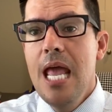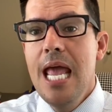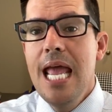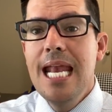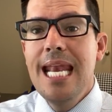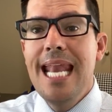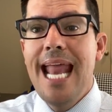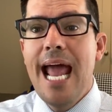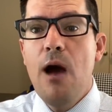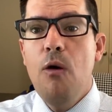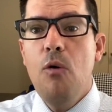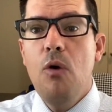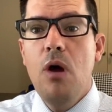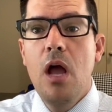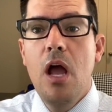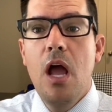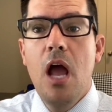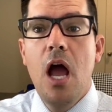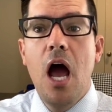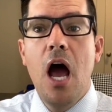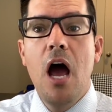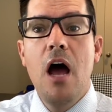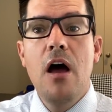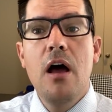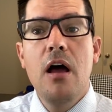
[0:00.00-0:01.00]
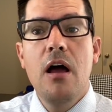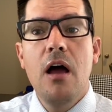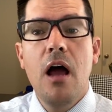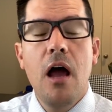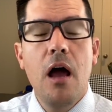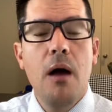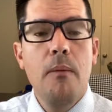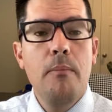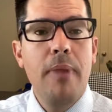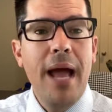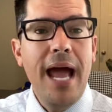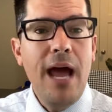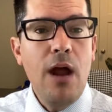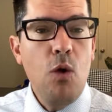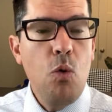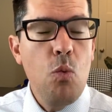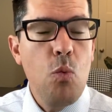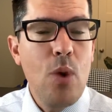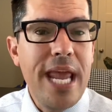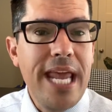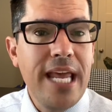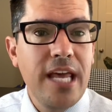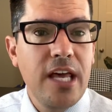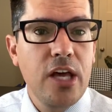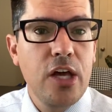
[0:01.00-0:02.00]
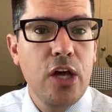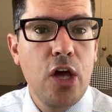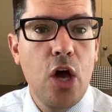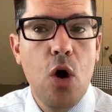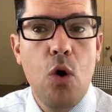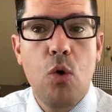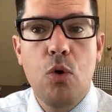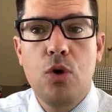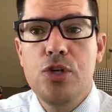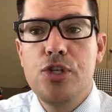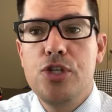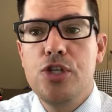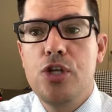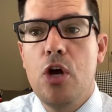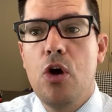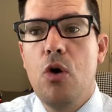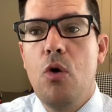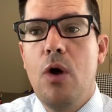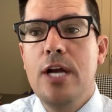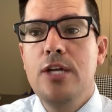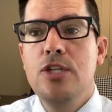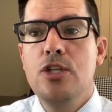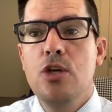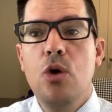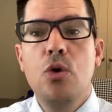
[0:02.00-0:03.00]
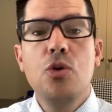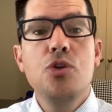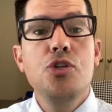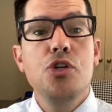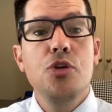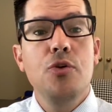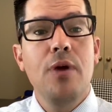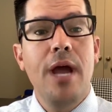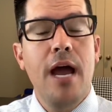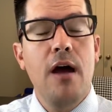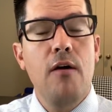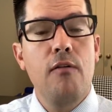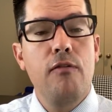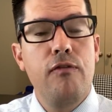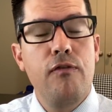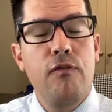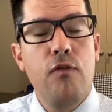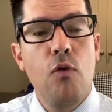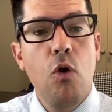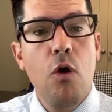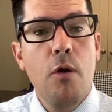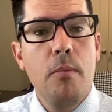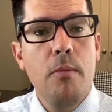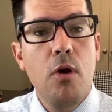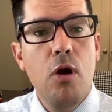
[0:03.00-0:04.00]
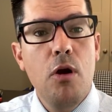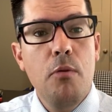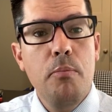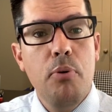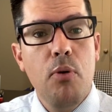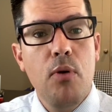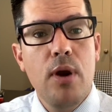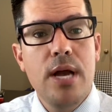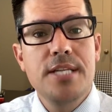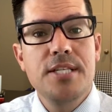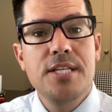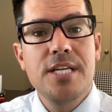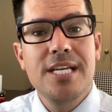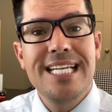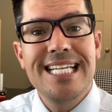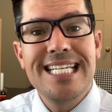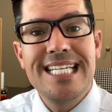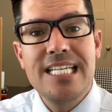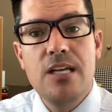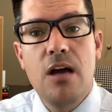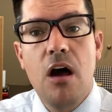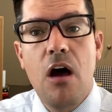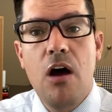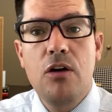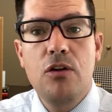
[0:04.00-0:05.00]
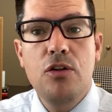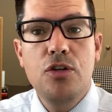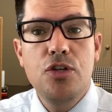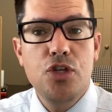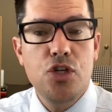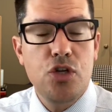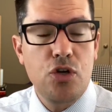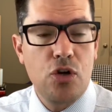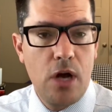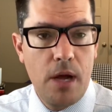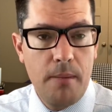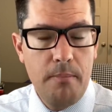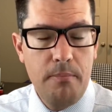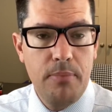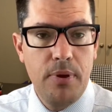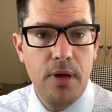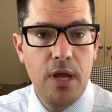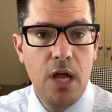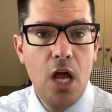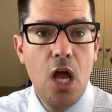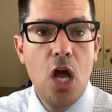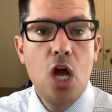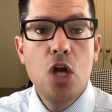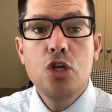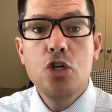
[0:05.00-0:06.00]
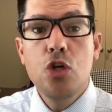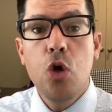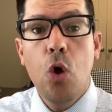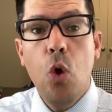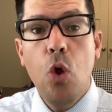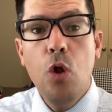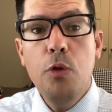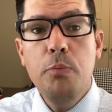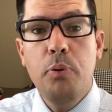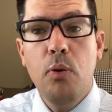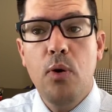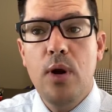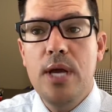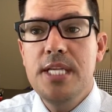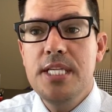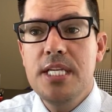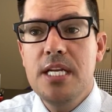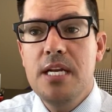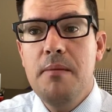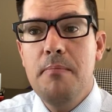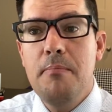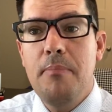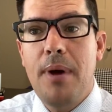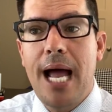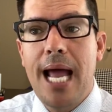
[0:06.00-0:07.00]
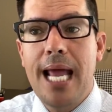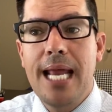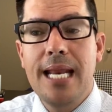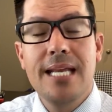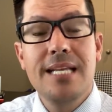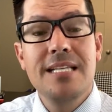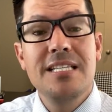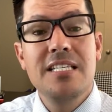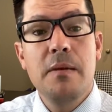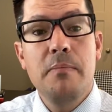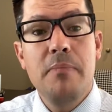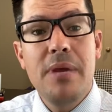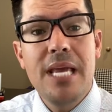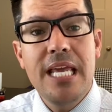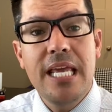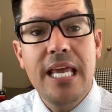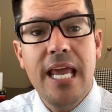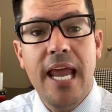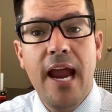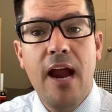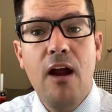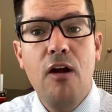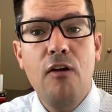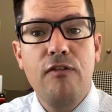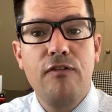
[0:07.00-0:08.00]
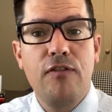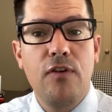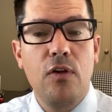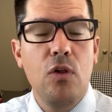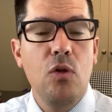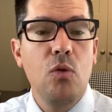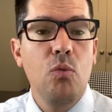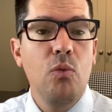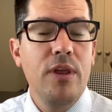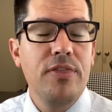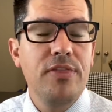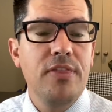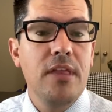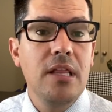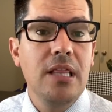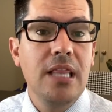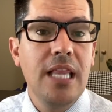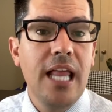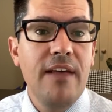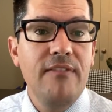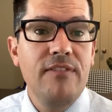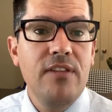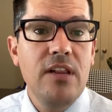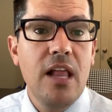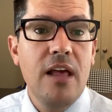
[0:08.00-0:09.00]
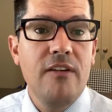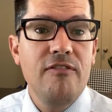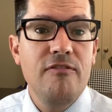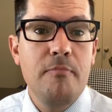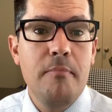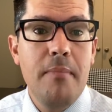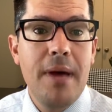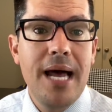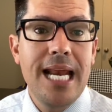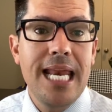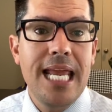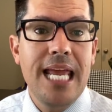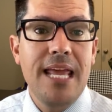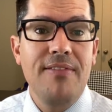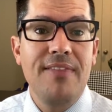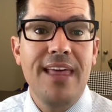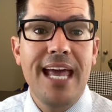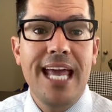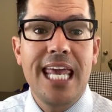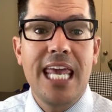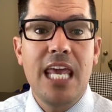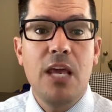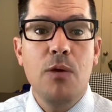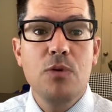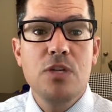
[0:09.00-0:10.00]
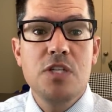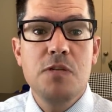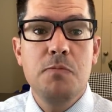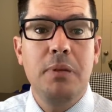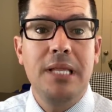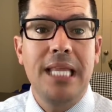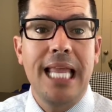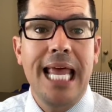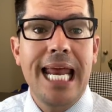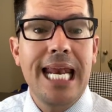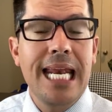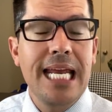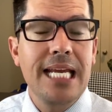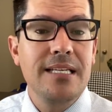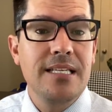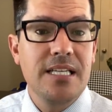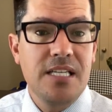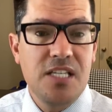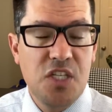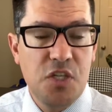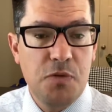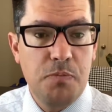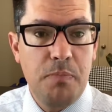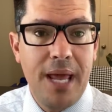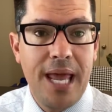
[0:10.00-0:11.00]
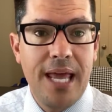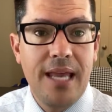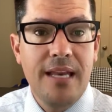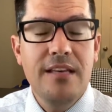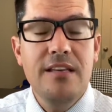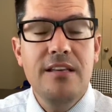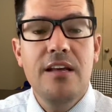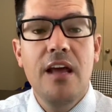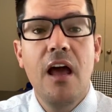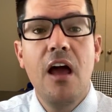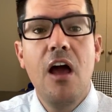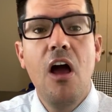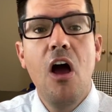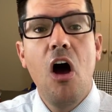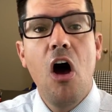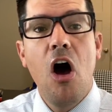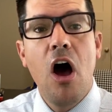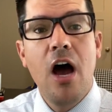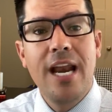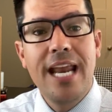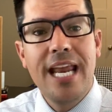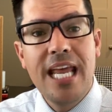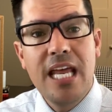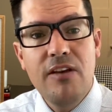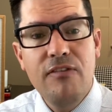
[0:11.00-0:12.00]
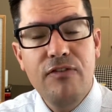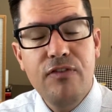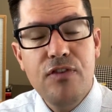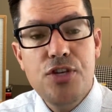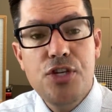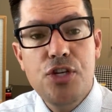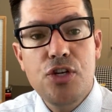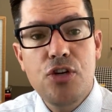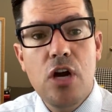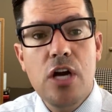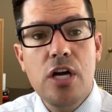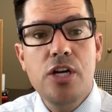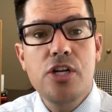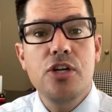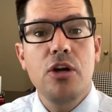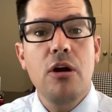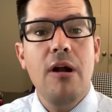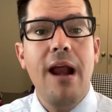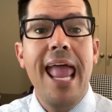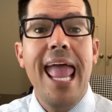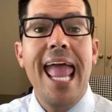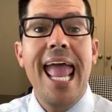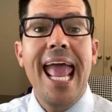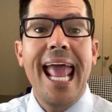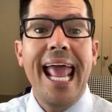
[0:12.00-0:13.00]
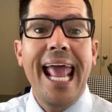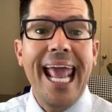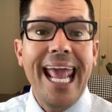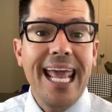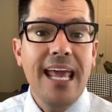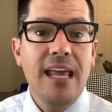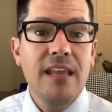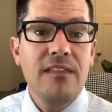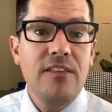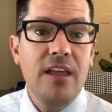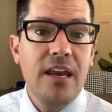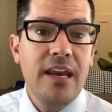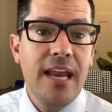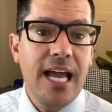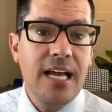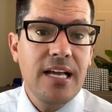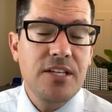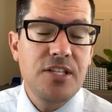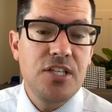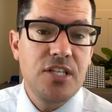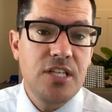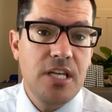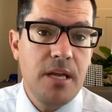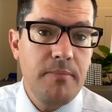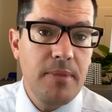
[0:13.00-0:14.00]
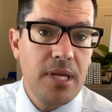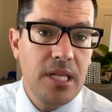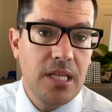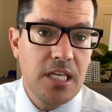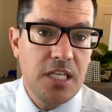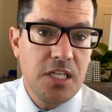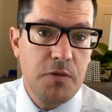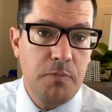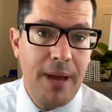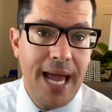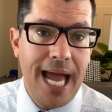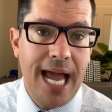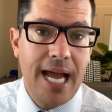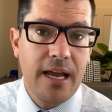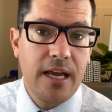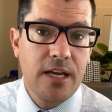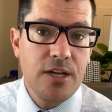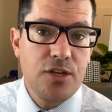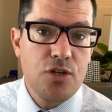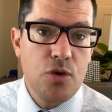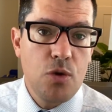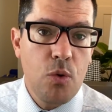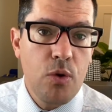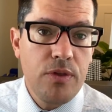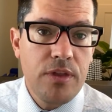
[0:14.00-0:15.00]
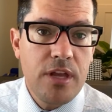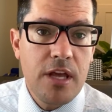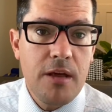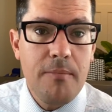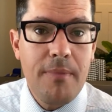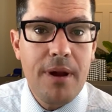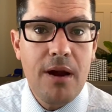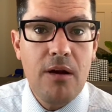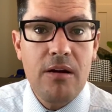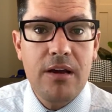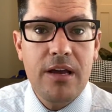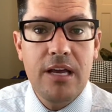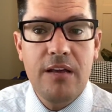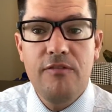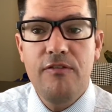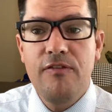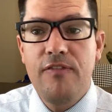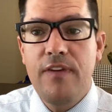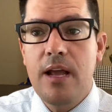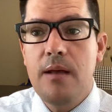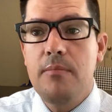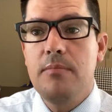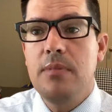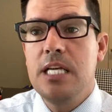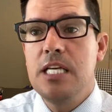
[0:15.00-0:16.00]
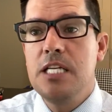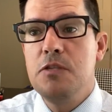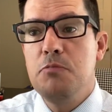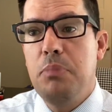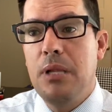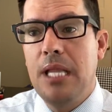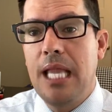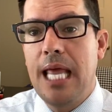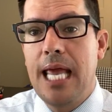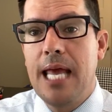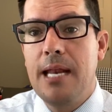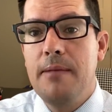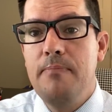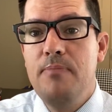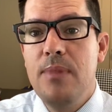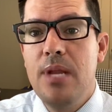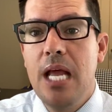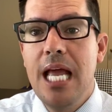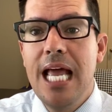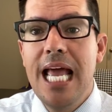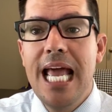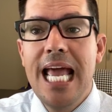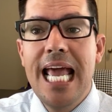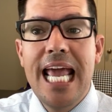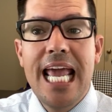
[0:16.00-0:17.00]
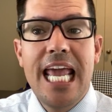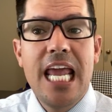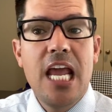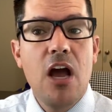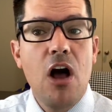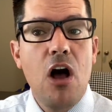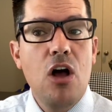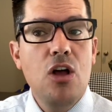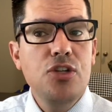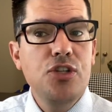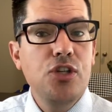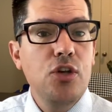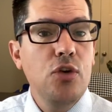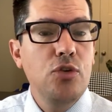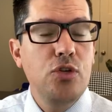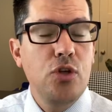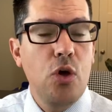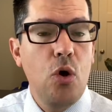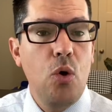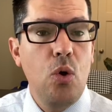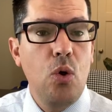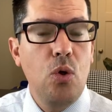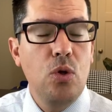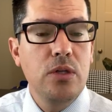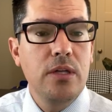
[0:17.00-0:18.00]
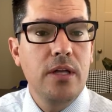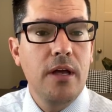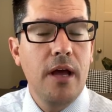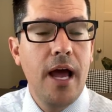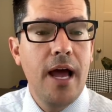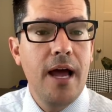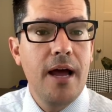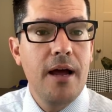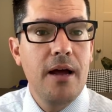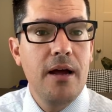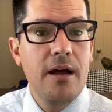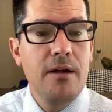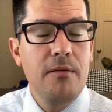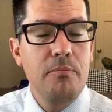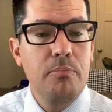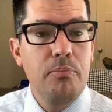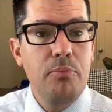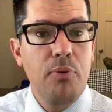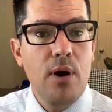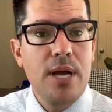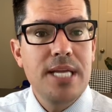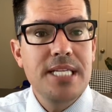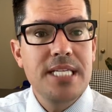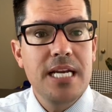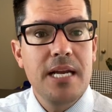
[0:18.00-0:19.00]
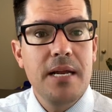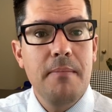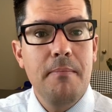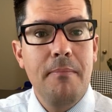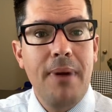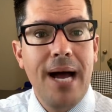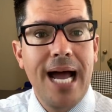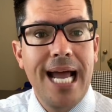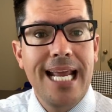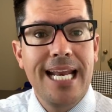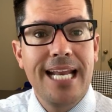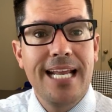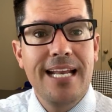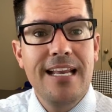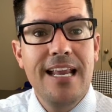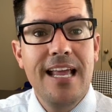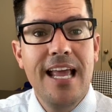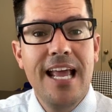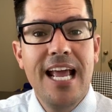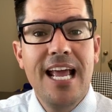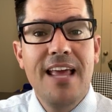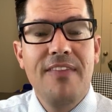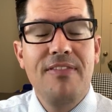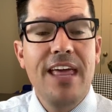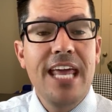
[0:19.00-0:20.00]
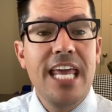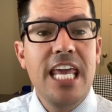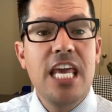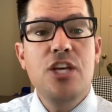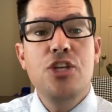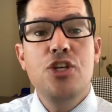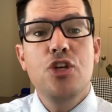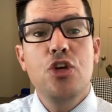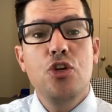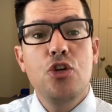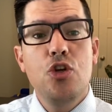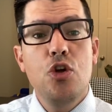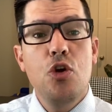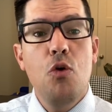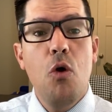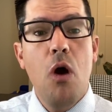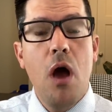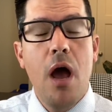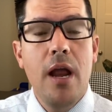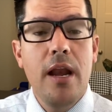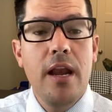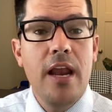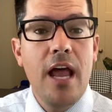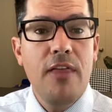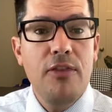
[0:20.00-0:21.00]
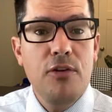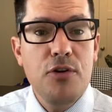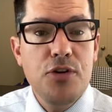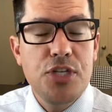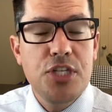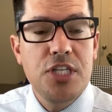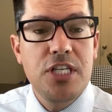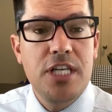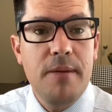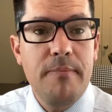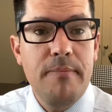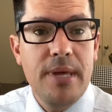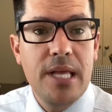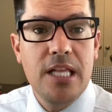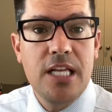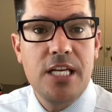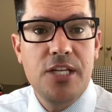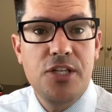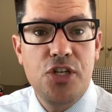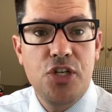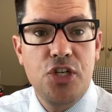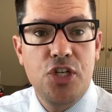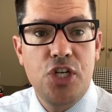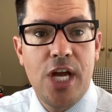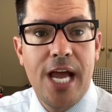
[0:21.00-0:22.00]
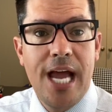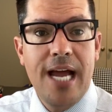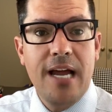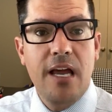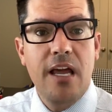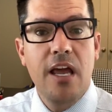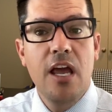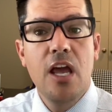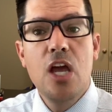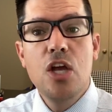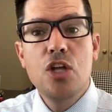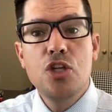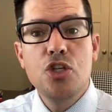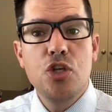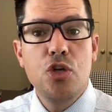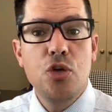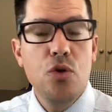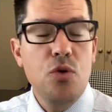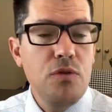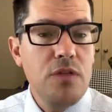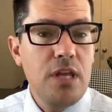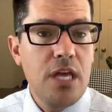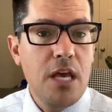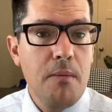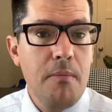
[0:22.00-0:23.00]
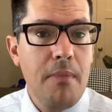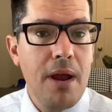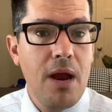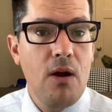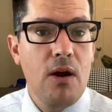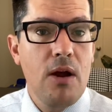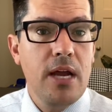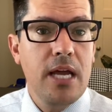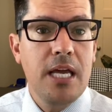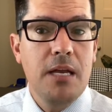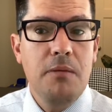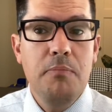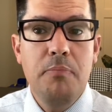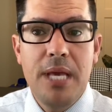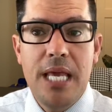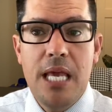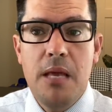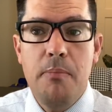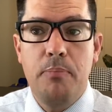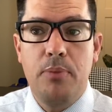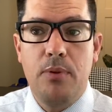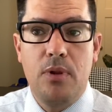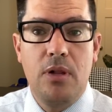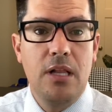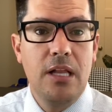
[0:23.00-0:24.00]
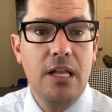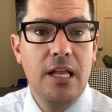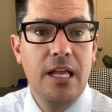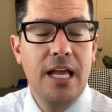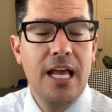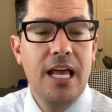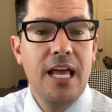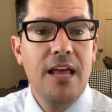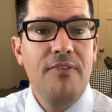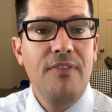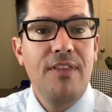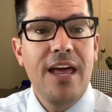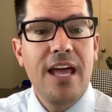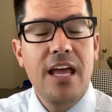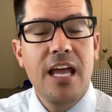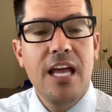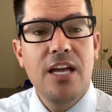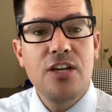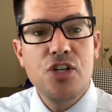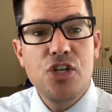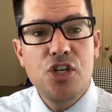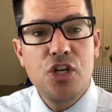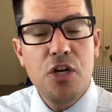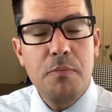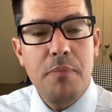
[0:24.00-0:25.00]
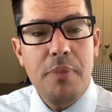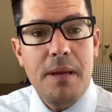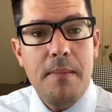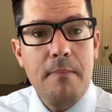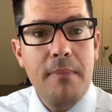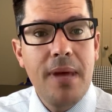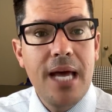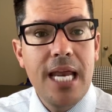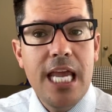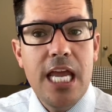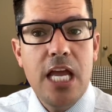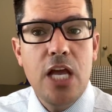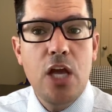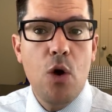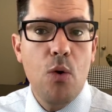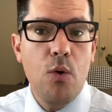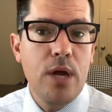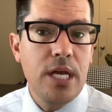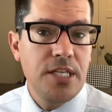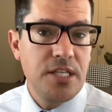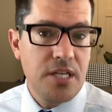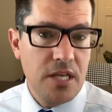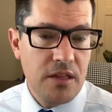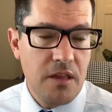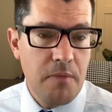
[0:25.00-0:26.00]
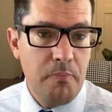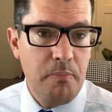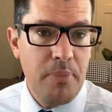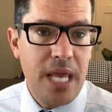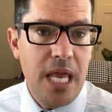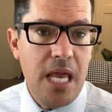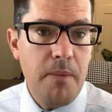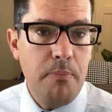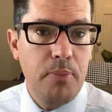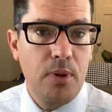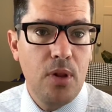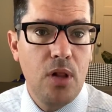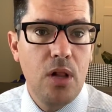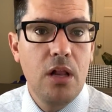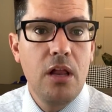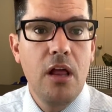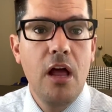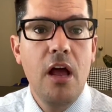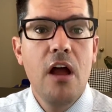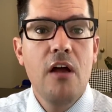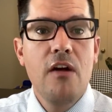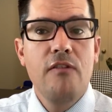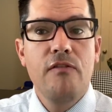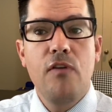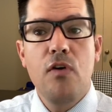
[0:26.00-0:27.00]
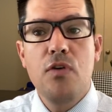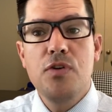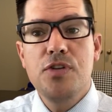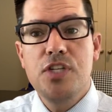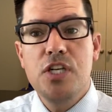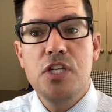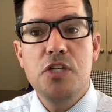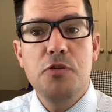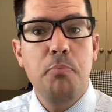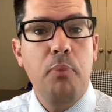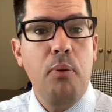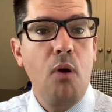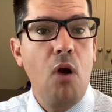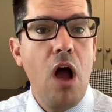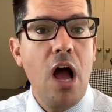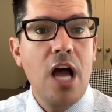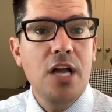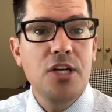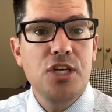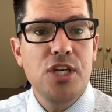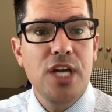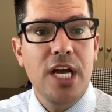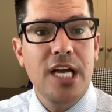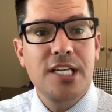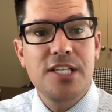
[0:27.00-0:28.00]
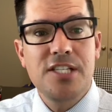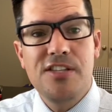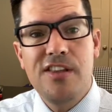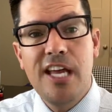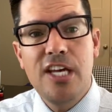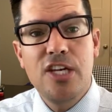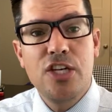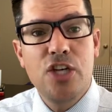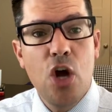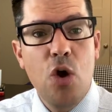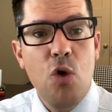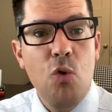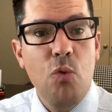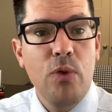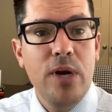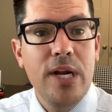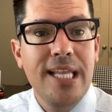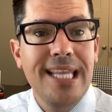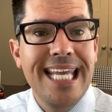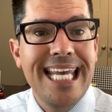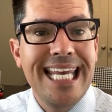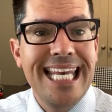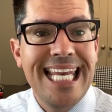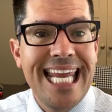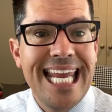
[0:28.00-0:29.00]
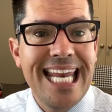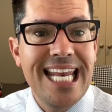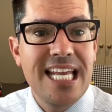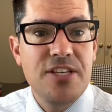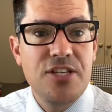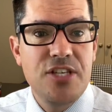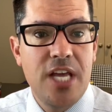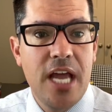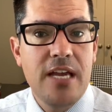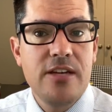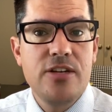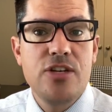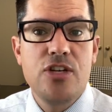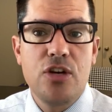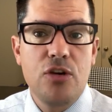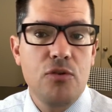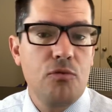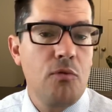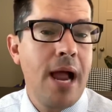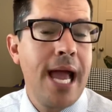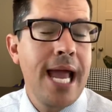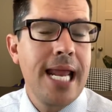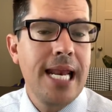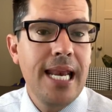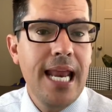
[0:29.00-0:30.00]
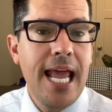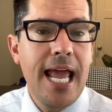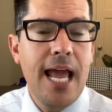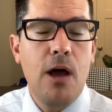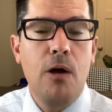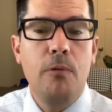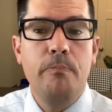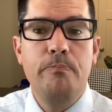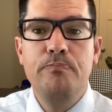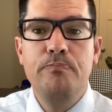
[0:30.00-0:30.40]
Now, uh, about a week ago or so, I told you how former President Donald Trump told President Biden to be careful with the level of money that he was planning to spend on infrastructure and the next stimulus package, or the American Families Plan. He also told uh, President Biden that he should do another stimulus check to the American people, that it should be money going to the people versus projects that don't really need attention right now.